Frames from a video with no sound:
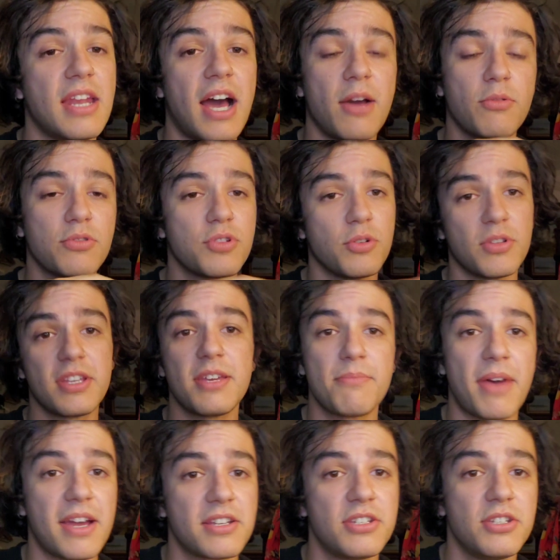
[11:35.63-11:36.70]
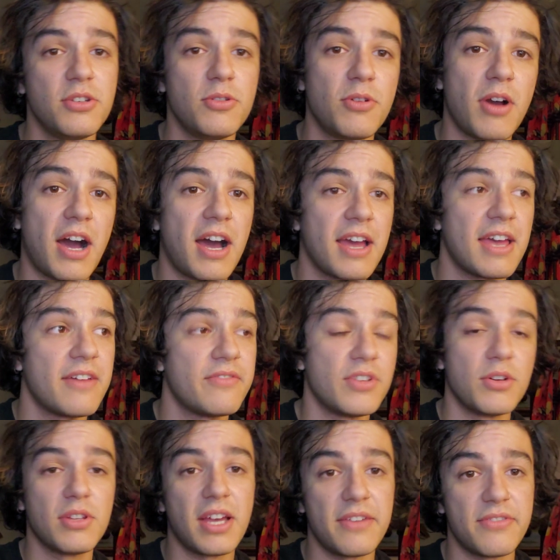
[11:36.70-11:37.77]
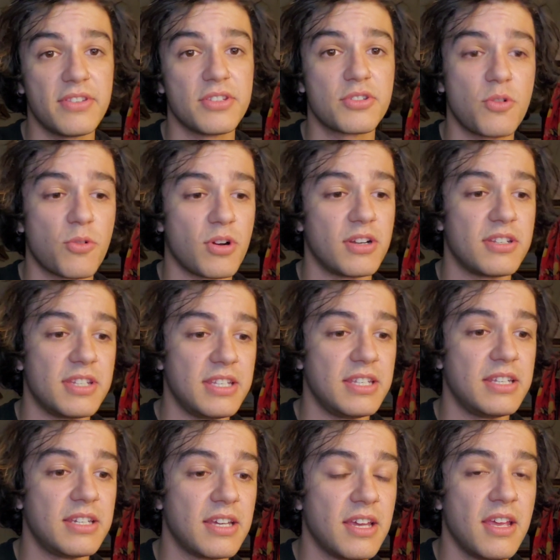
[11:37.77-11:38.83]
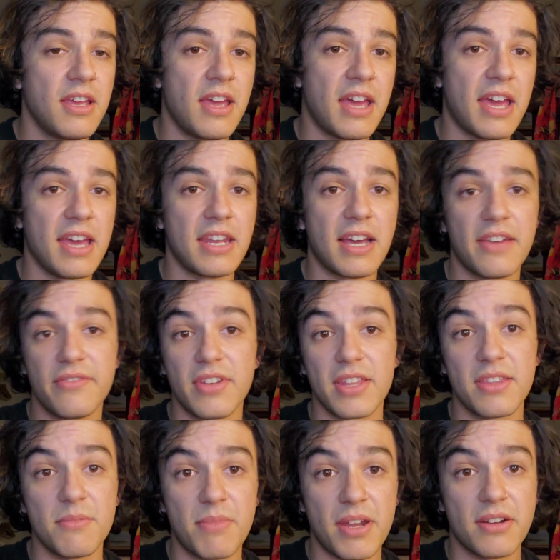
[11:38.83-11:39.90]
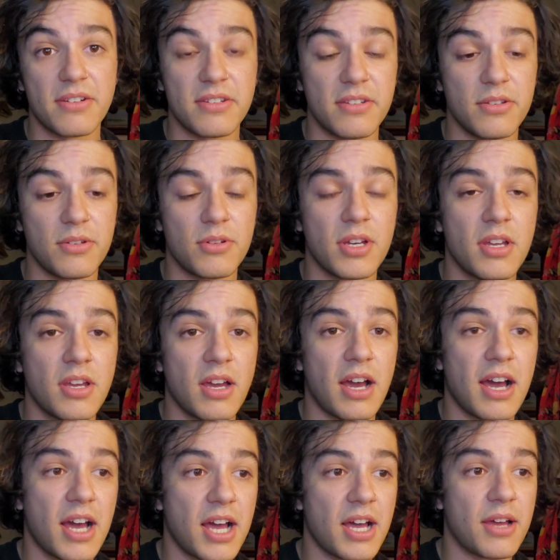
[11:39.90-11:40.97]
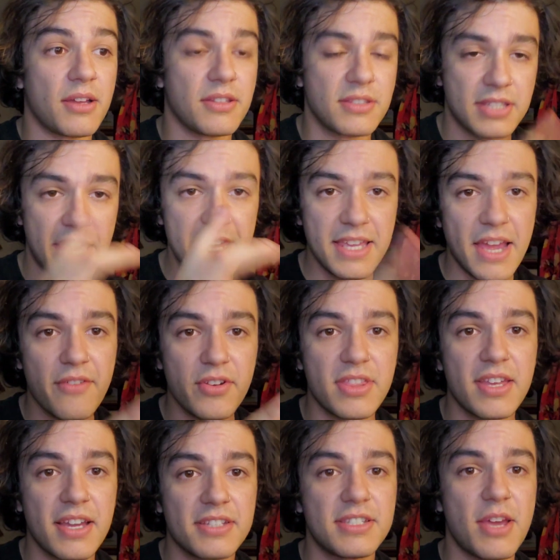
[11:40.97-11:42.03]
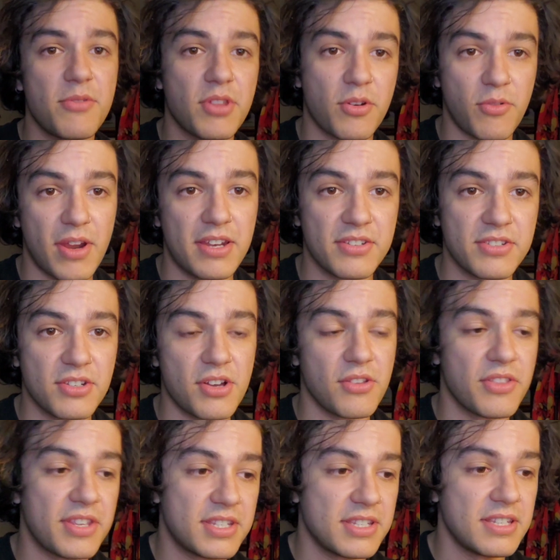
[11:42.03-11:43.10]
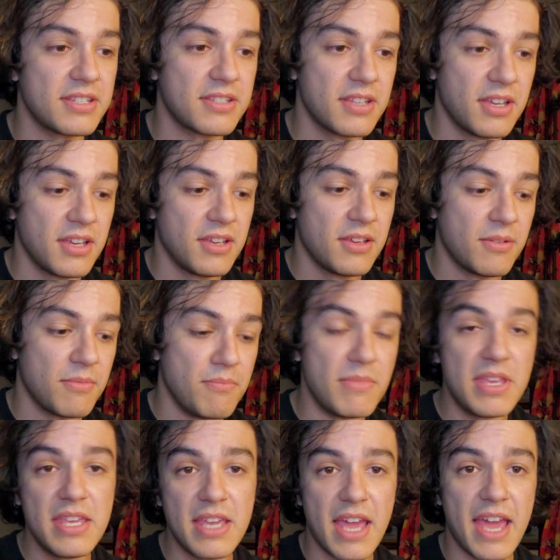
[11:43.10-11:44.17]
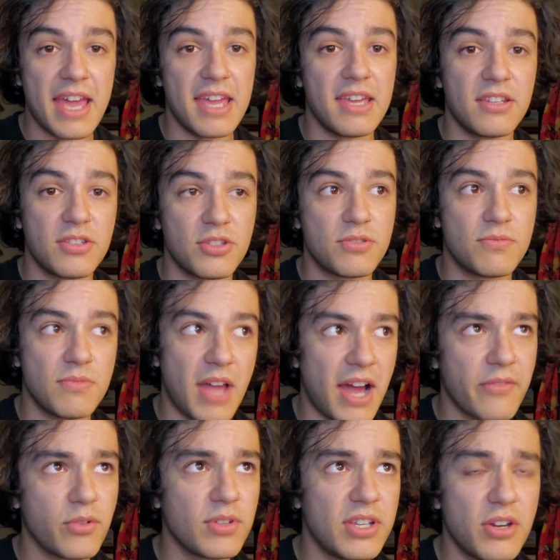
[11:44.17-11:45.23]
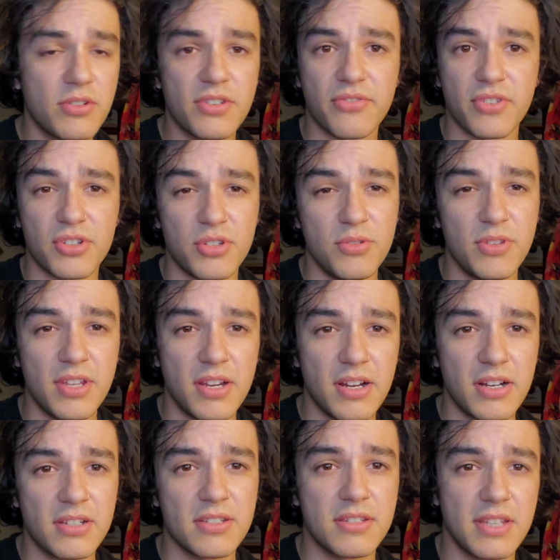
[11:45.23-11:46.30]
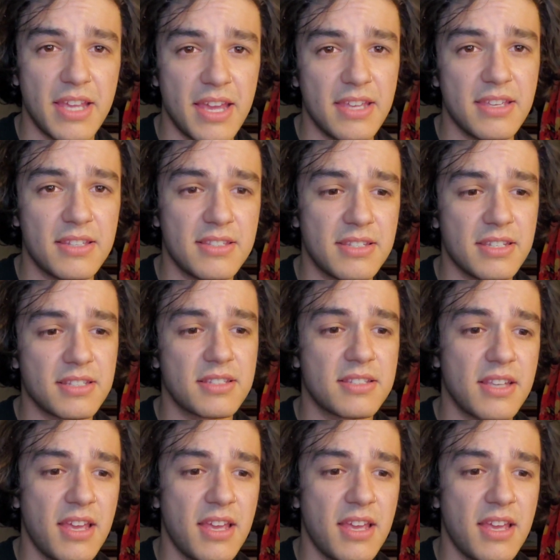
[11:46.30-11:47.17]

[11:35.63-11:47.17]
I will totally get back to you. I have no life in this quarantine and I have nothing better to do. Take everything I say with a grain of salt. This is I've only owned it for 2 years, the AE86,